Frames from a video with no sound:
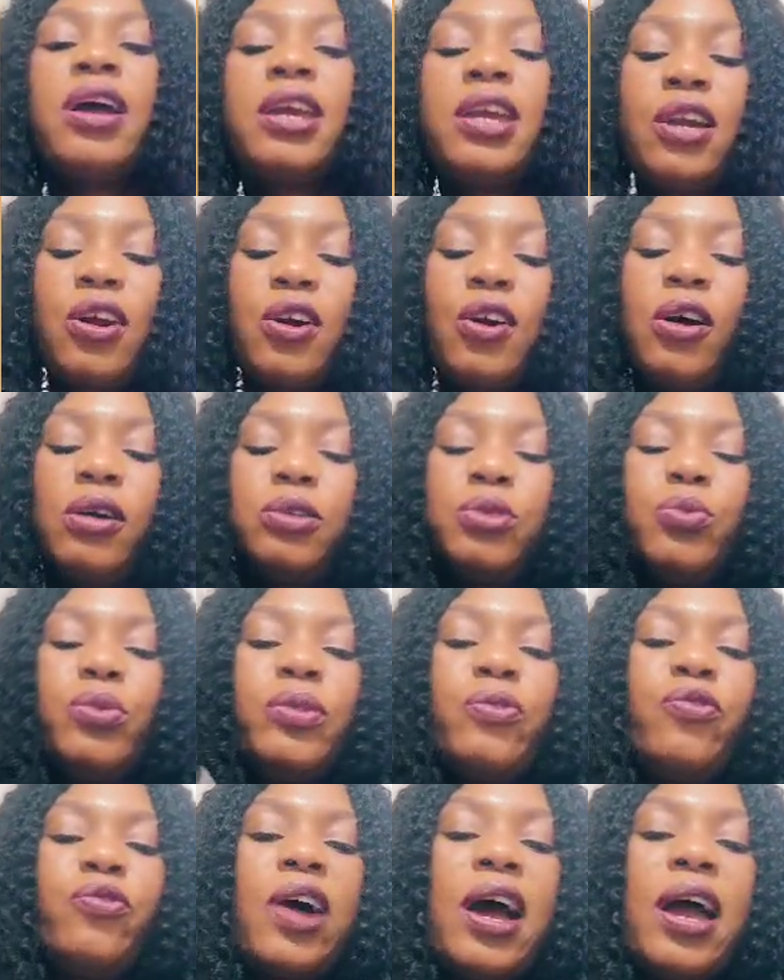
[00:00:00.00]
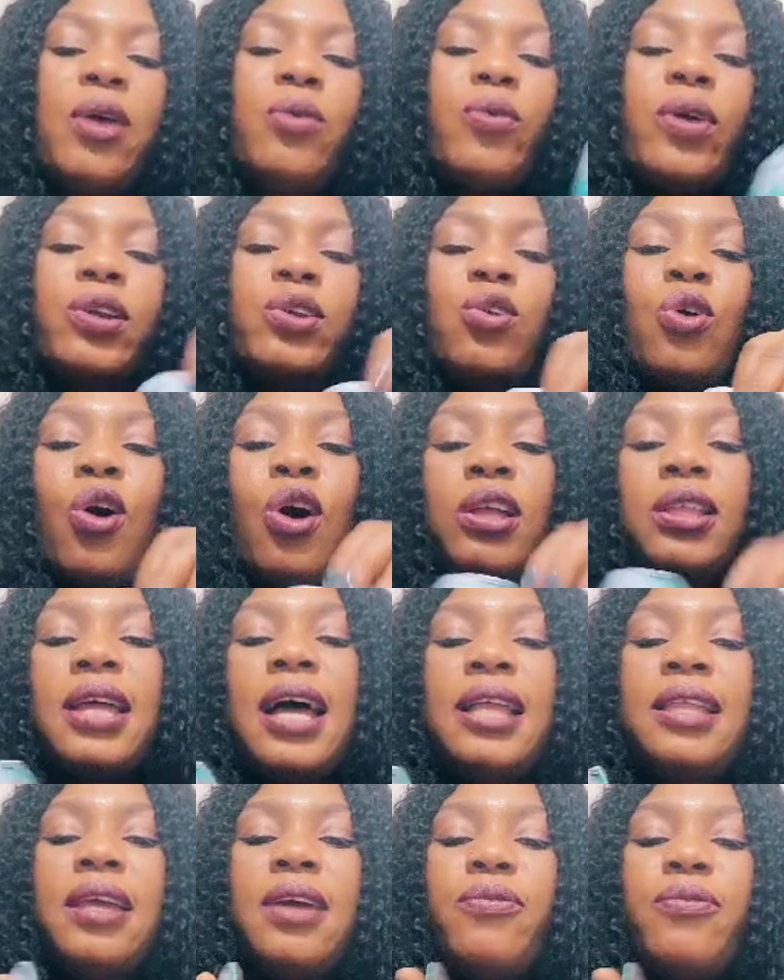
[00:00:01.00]
It comes with 5. When you
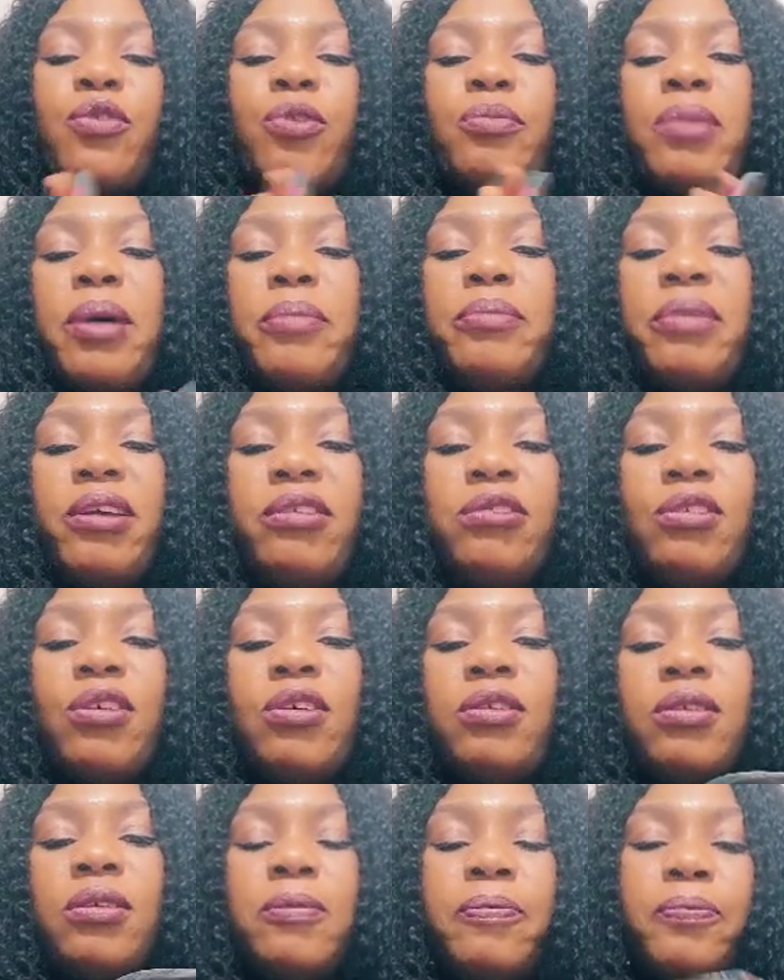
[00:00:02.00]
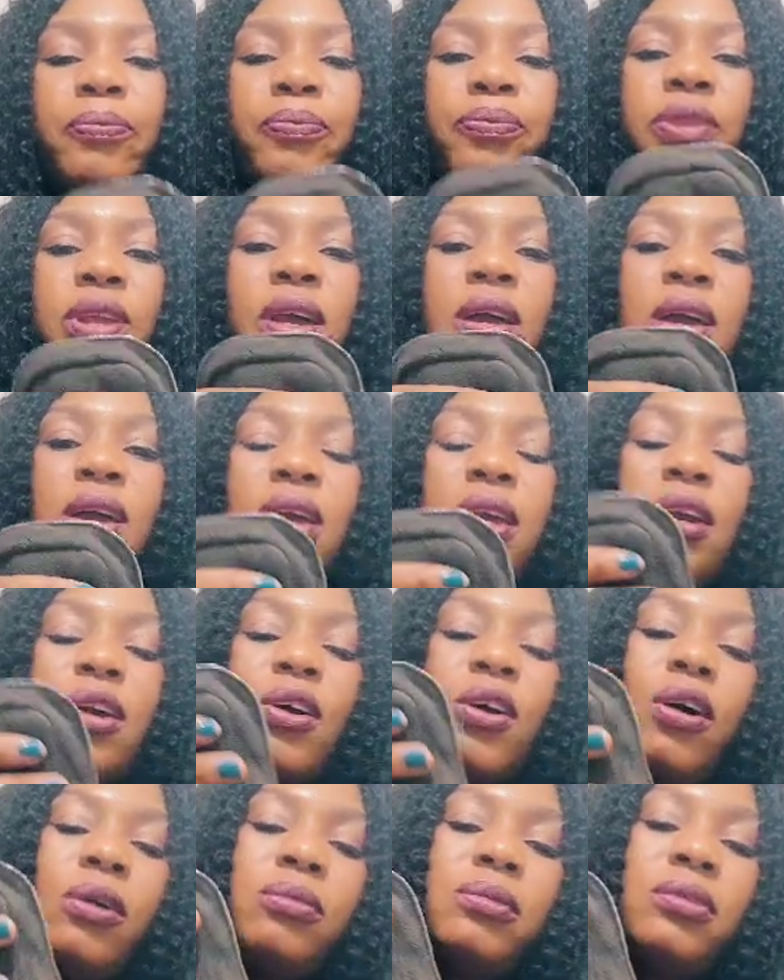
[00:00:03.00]
order them from Amazon, it
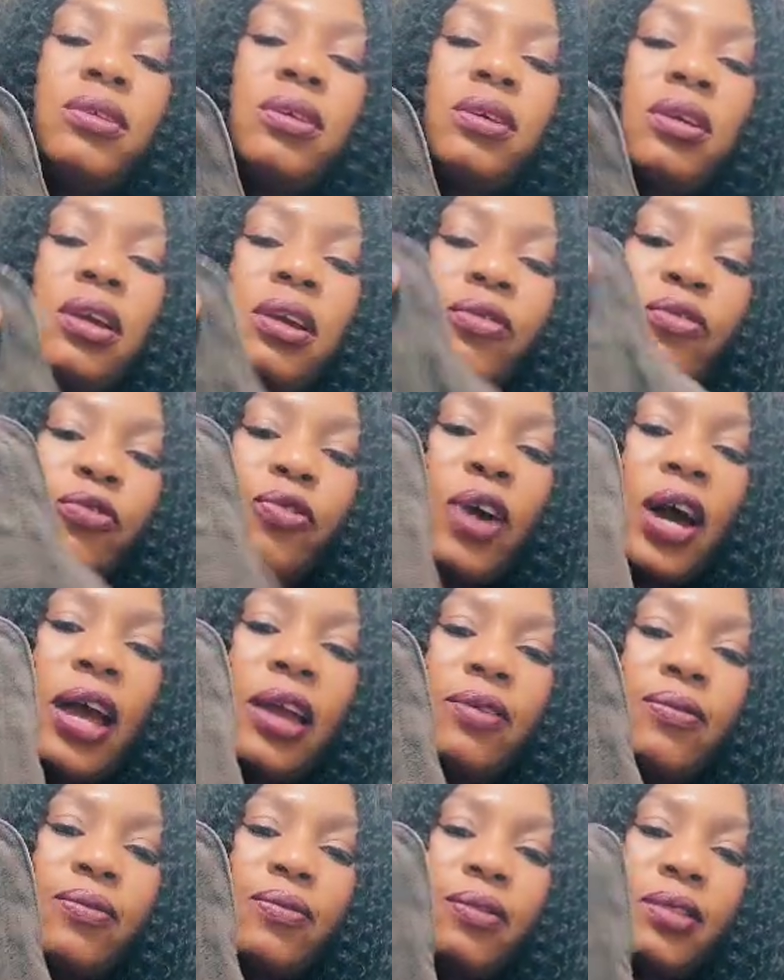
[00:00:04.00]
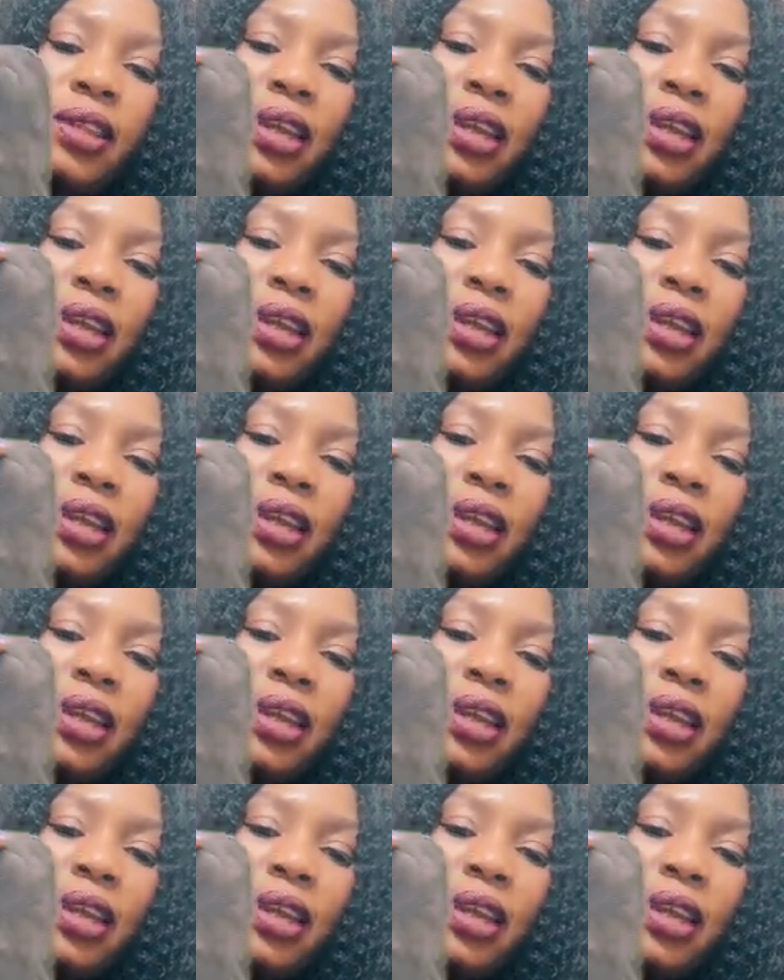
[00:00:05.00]
comes in 5.